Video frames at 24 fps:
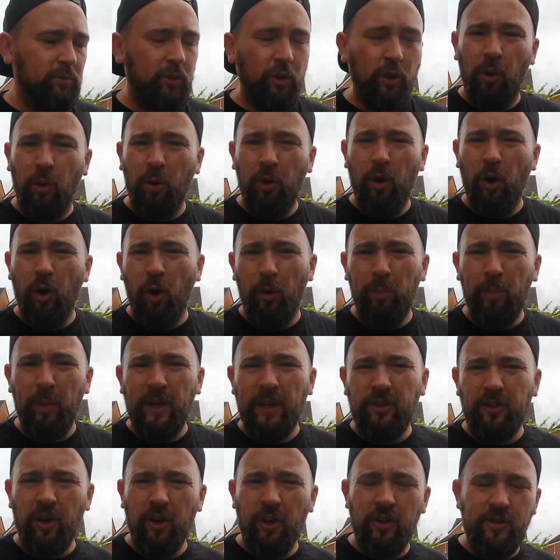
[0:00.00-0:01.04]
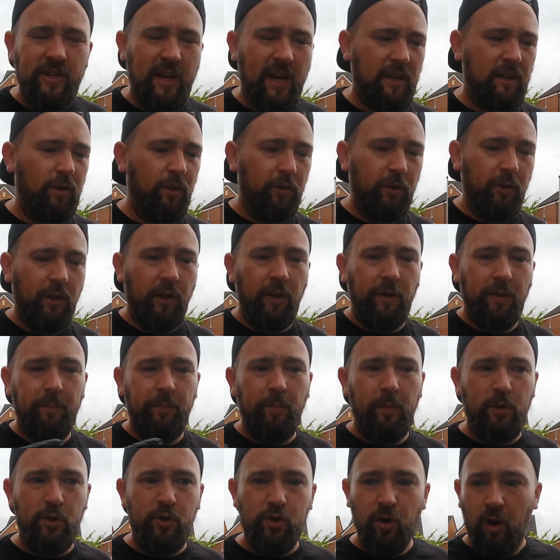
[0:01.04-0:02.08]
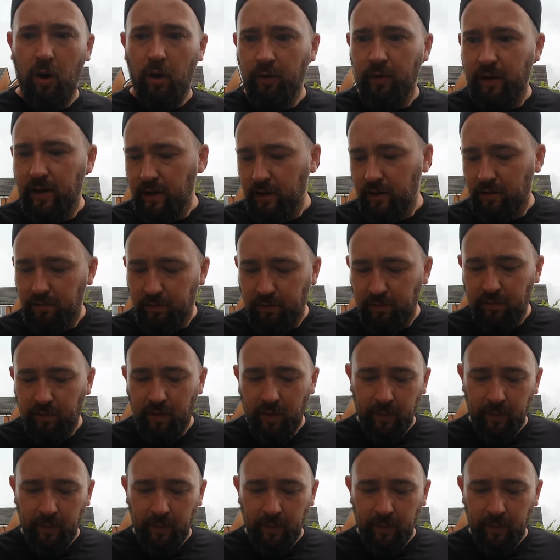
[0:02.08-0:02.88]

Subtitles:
so we're hoping it's going to tackle the majority of